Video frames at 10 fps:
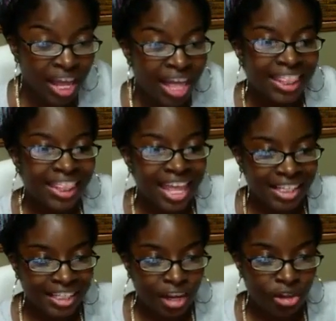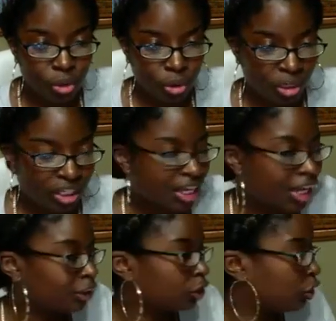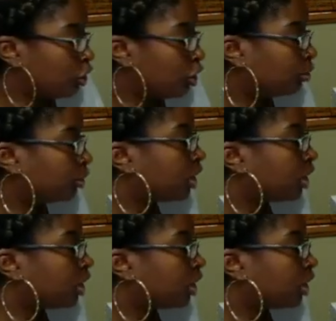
That's how you organize your notes.